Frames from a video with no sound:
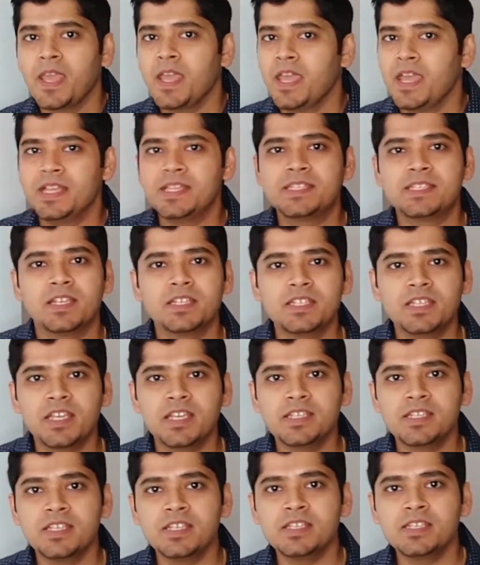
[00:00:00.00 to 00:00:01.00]
In such
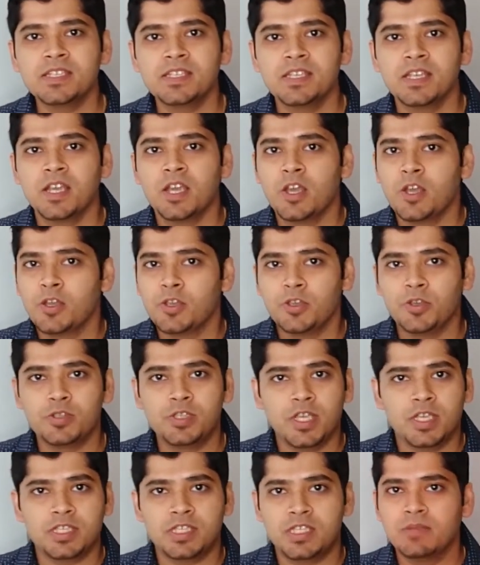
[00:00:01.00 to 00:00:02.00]
cases, you
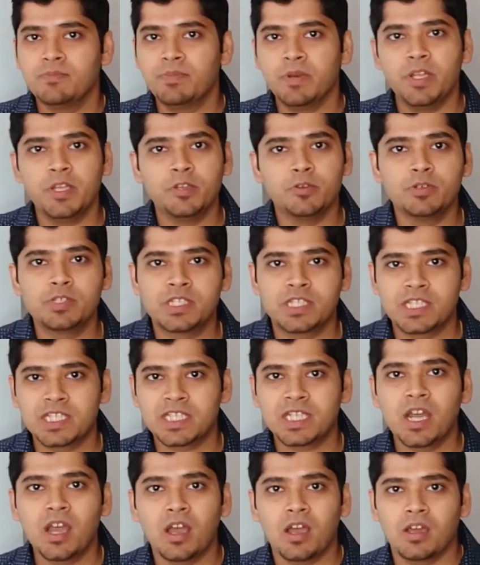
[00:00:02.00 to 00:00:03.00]
just simply use
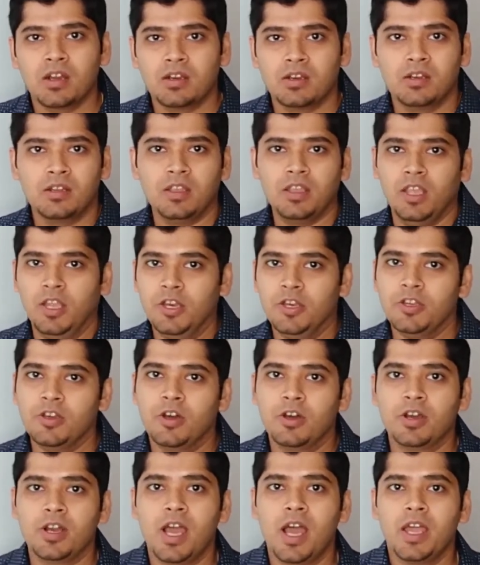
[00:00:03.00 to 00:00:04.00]
star in
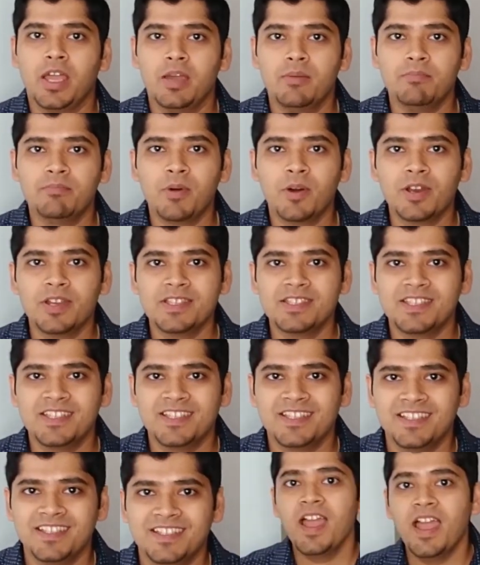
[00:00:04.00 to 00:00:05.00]
your IAM
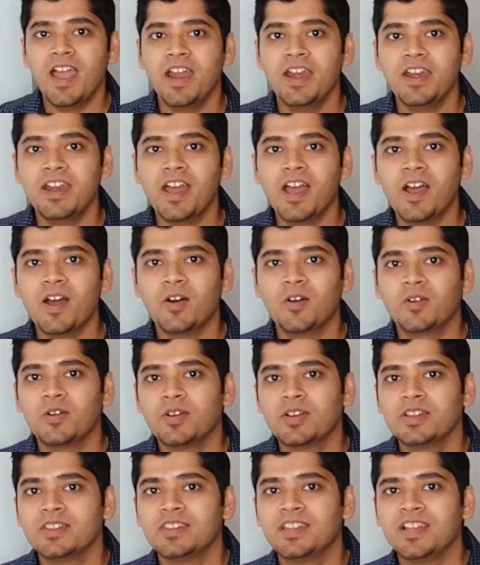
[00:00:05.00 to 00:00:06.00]
policy. And now,
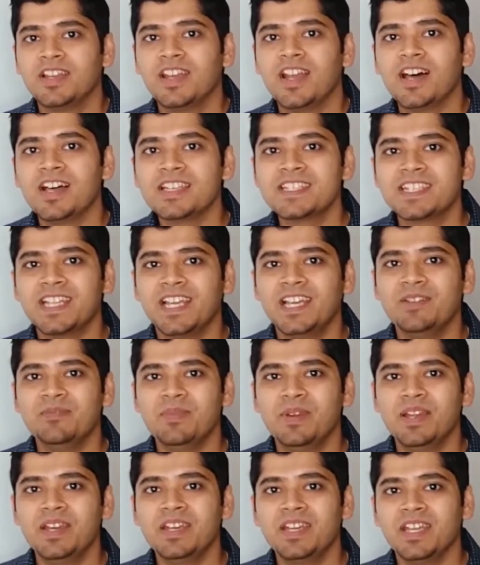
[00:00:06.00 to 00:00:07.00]
the last
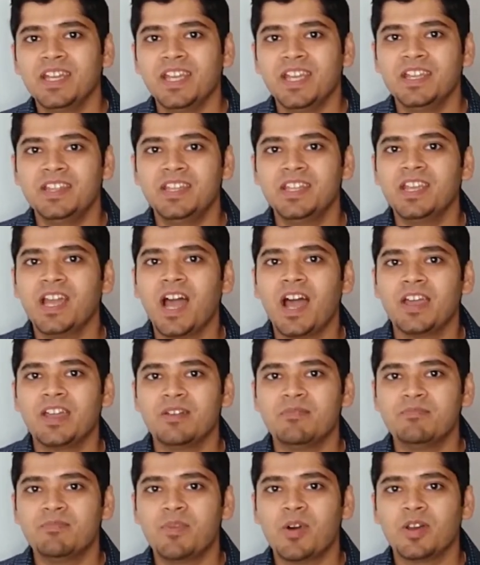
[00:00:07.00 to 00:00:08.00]
element in the
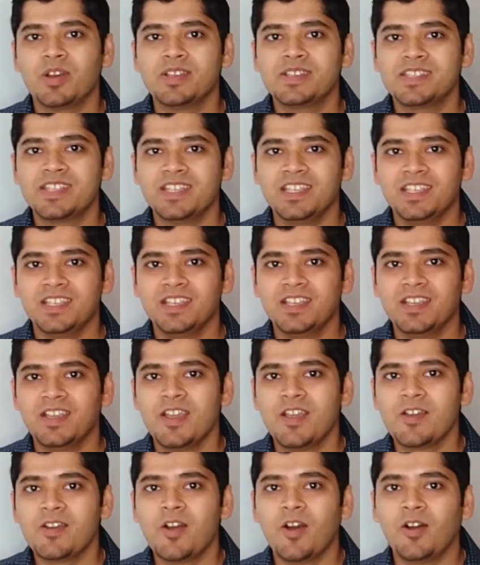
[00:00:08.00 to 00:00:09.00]
IAM policy
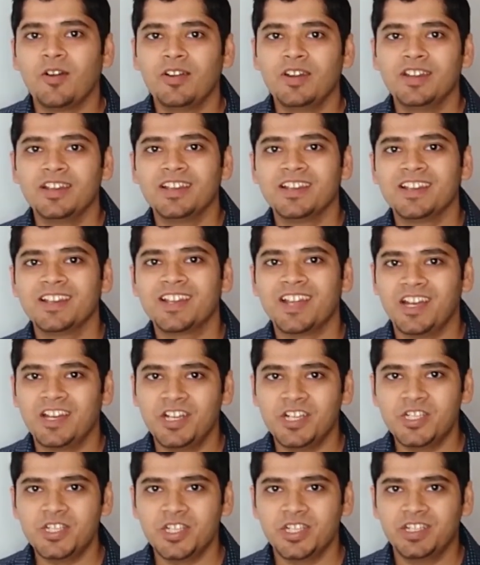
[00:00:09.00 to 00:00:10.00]
called
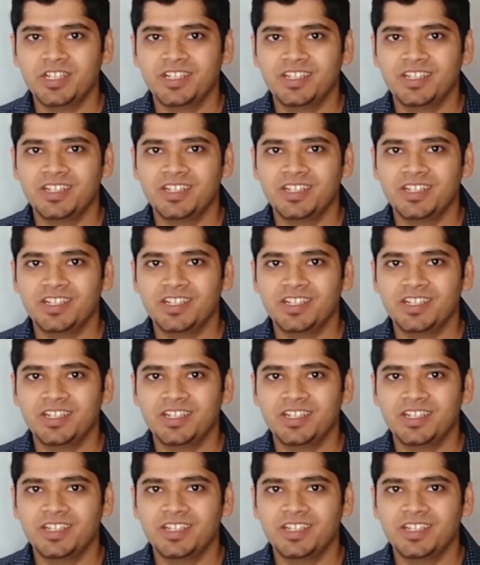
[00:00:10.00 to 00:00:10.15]
condition.